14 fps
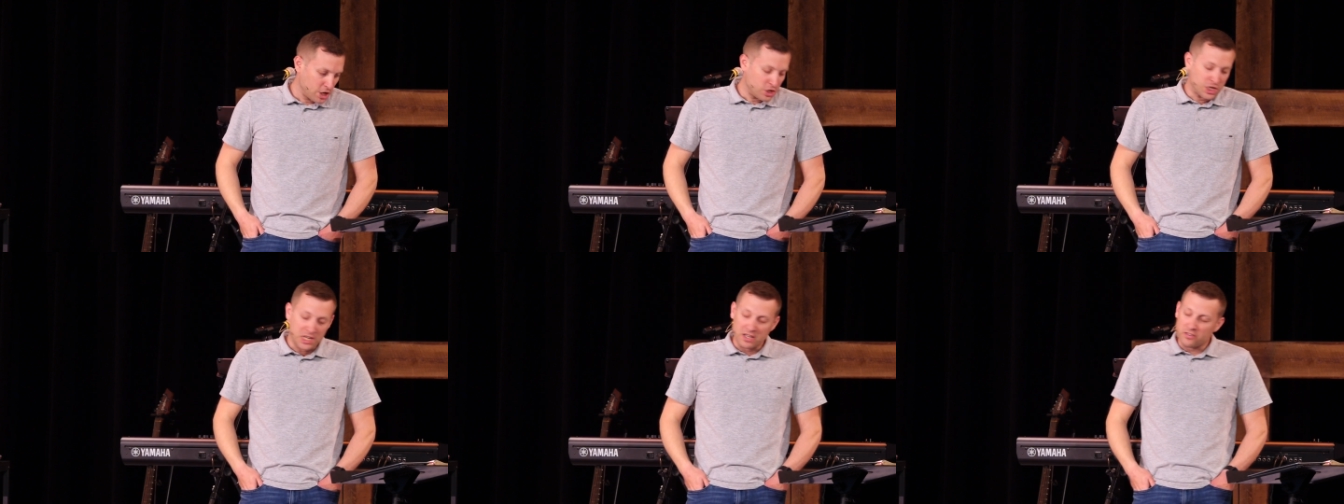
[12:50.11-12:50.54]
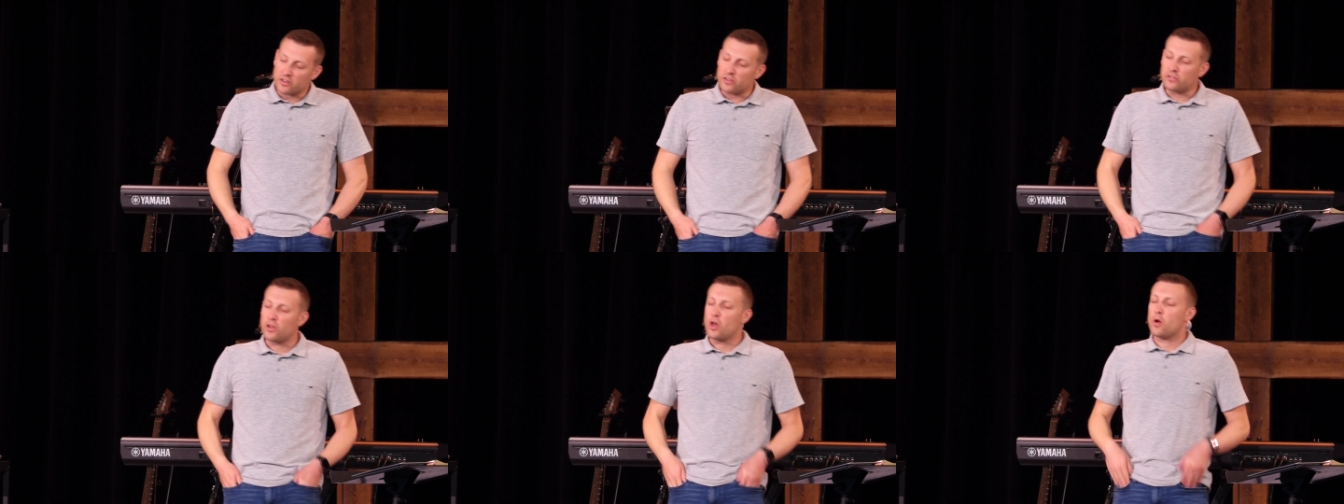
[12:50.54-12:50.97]

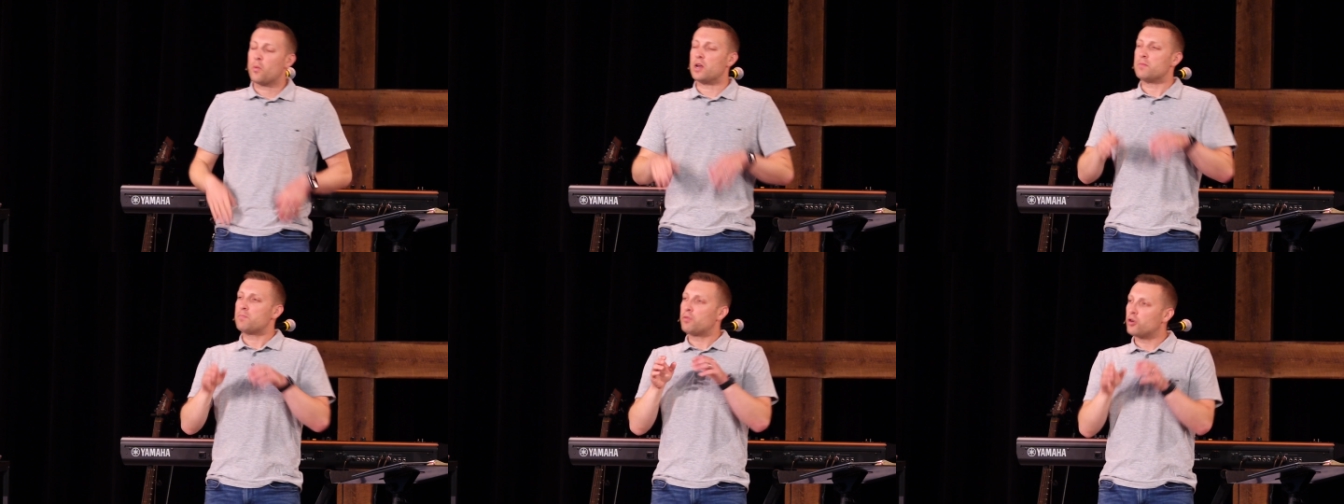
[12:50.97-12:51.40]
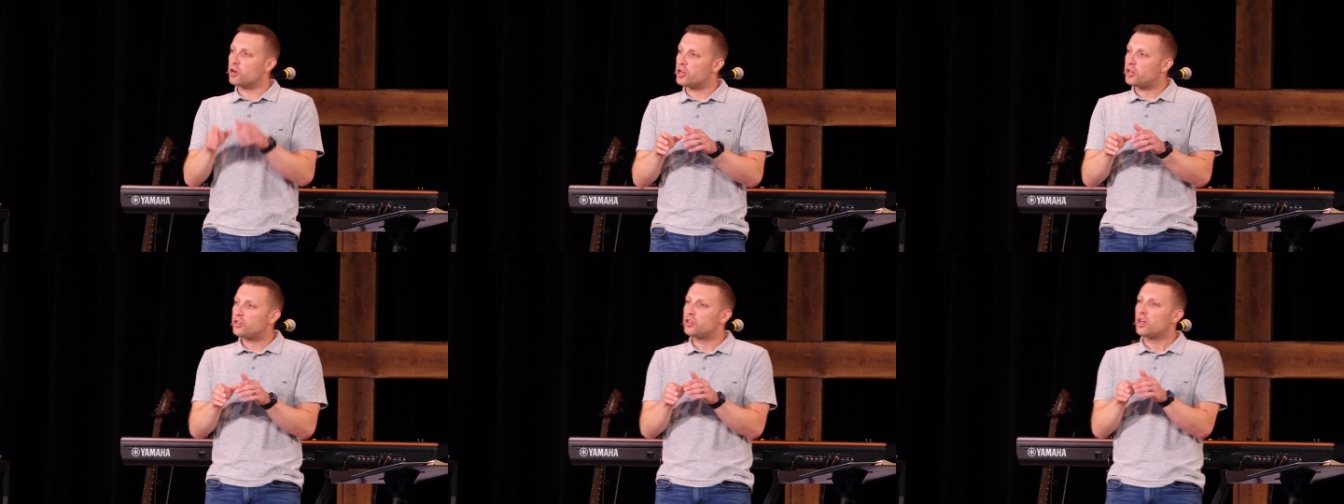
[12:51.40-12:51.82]
Jesus, when
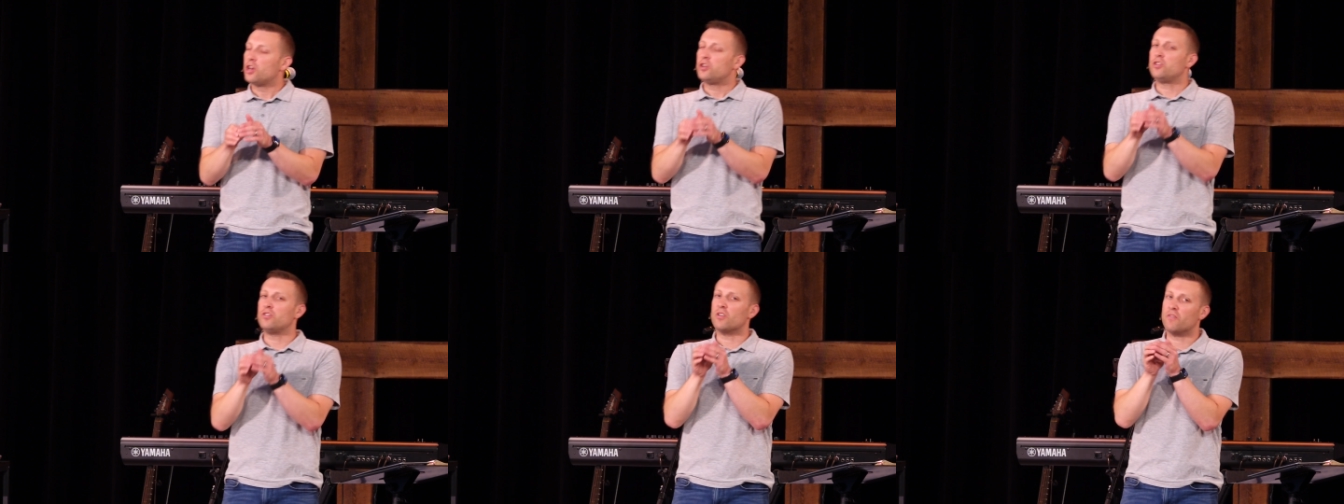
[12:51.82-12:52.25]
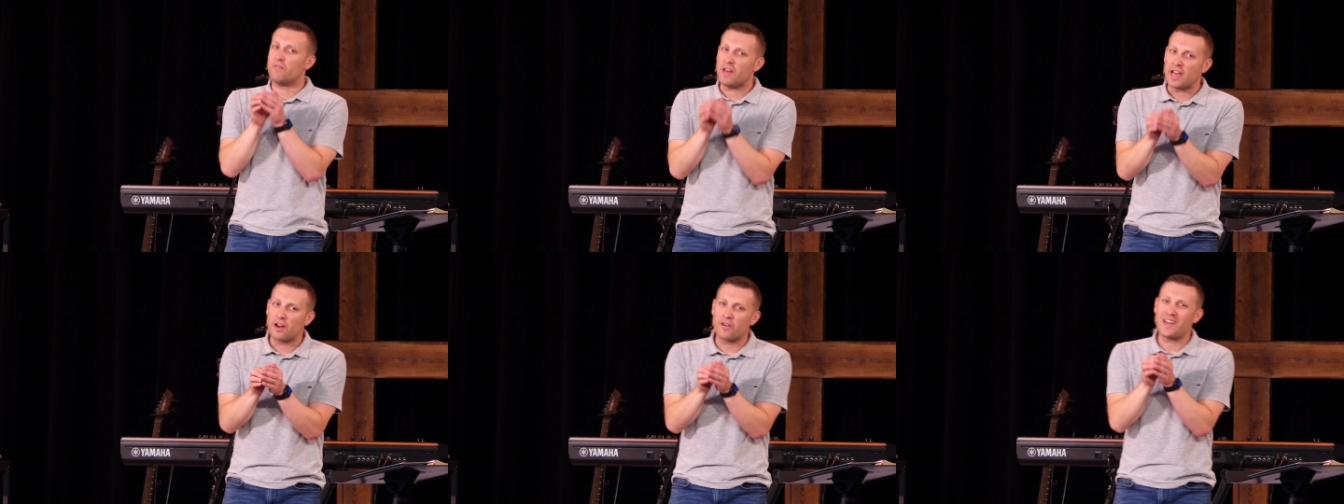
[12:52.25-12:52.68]
pushed to the
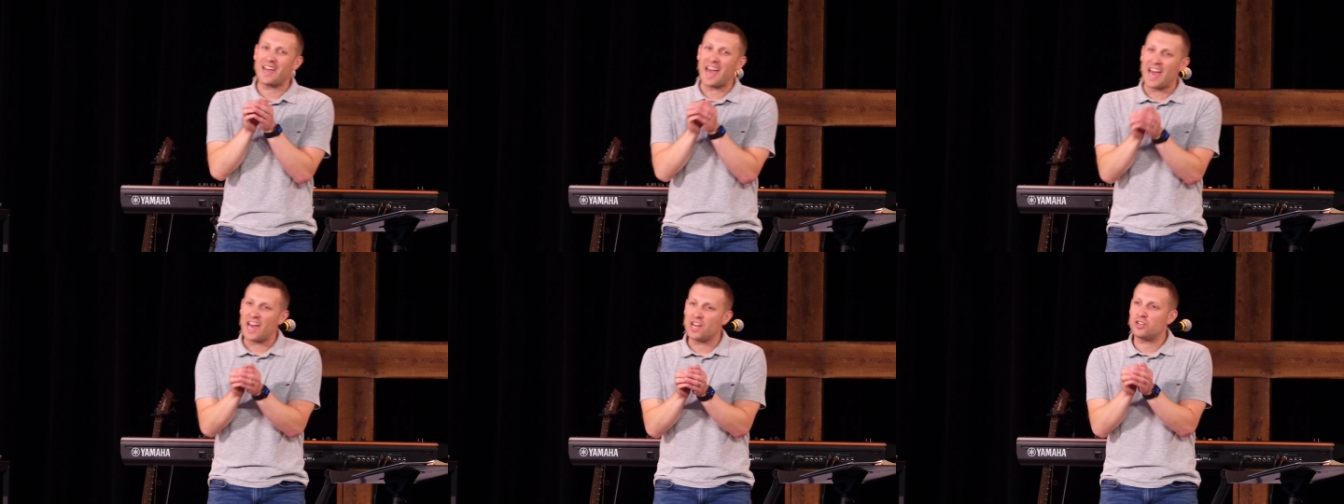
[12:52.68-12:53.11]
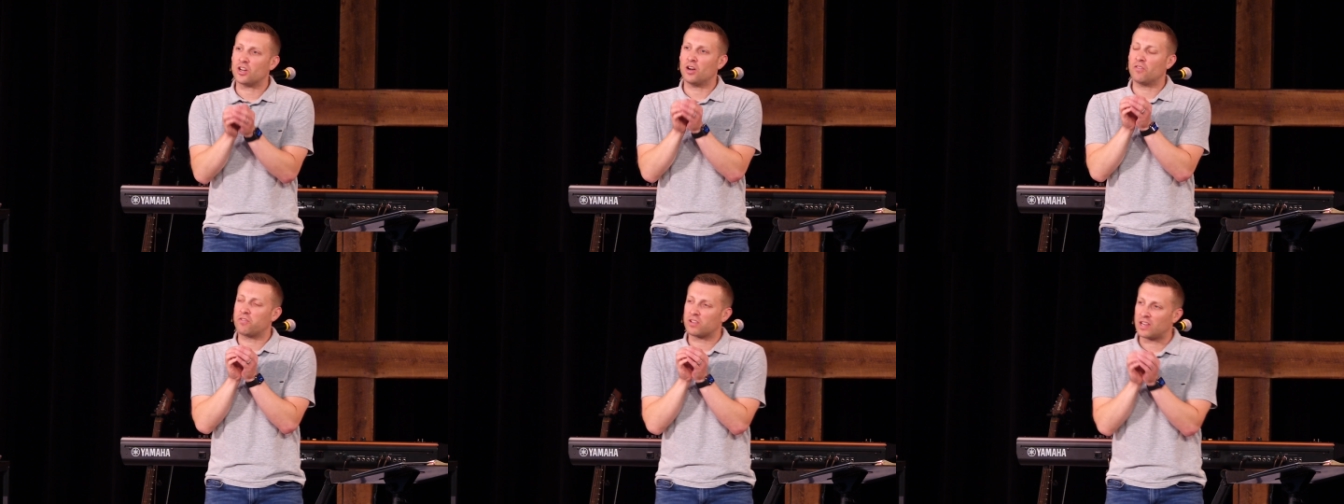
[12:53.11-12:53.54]
very edge
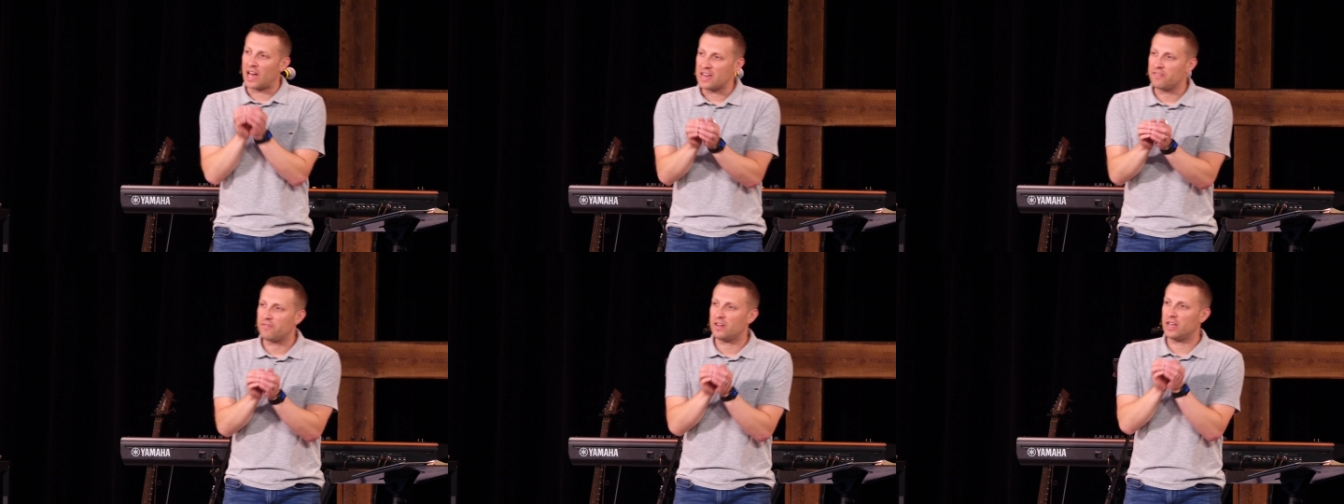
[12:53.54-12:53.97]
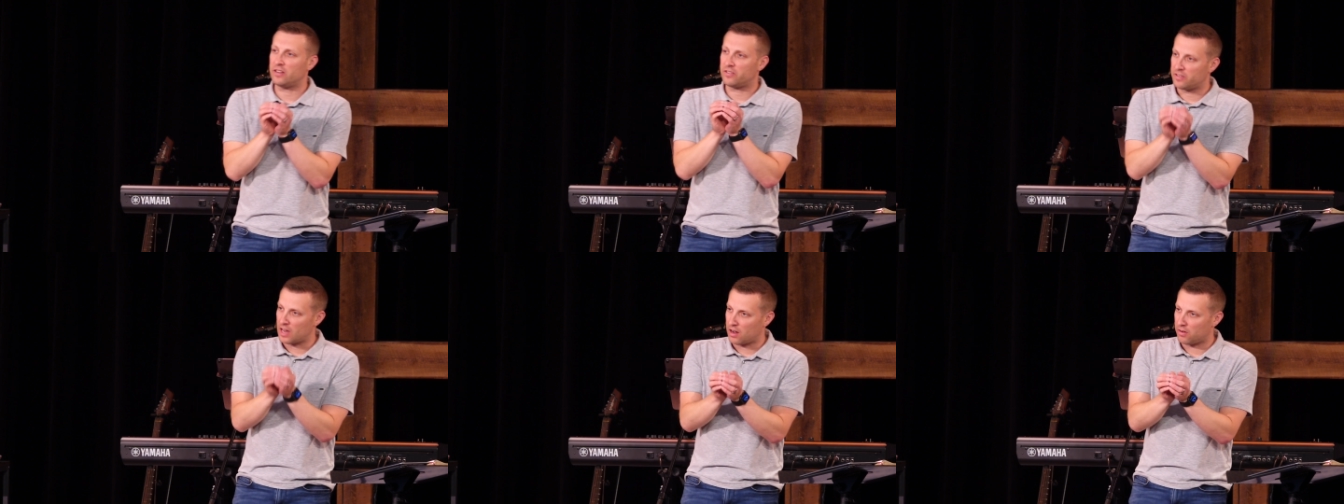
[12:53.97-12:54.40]
of life
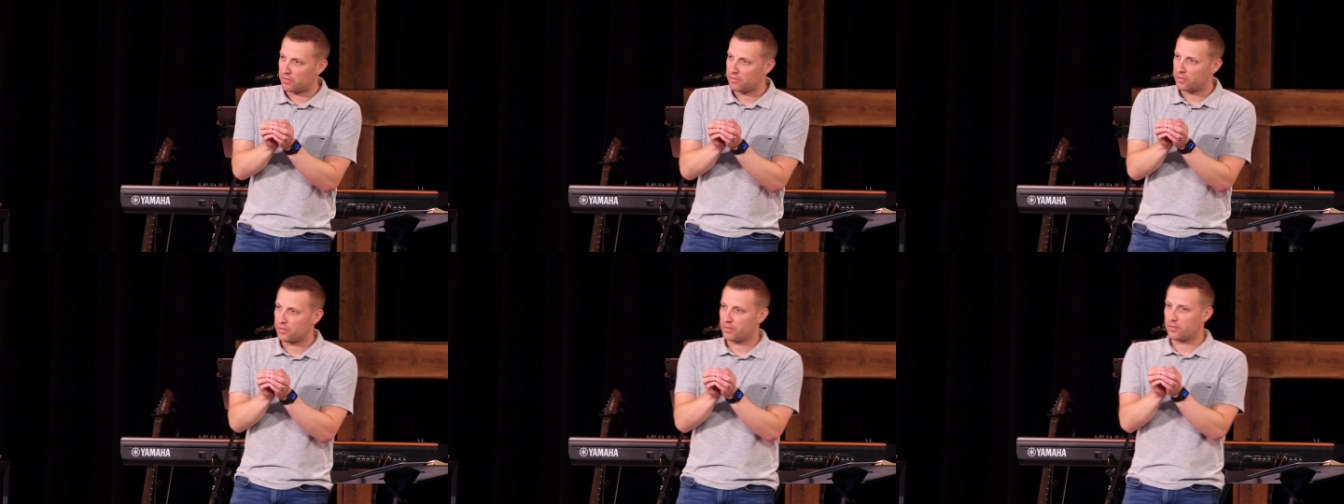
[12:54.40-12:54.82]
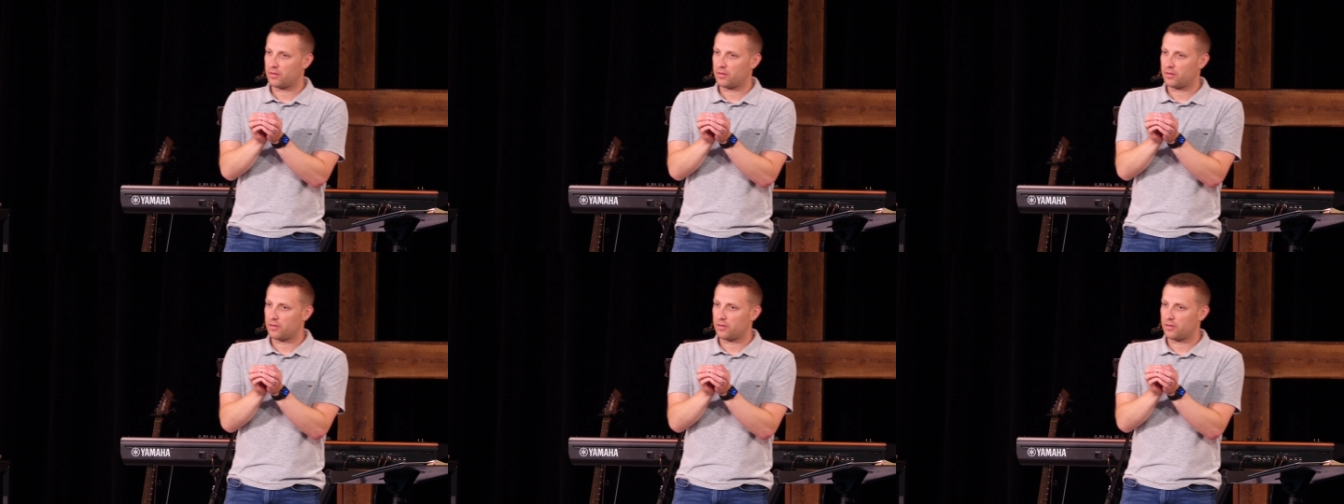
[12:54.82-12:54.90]
itself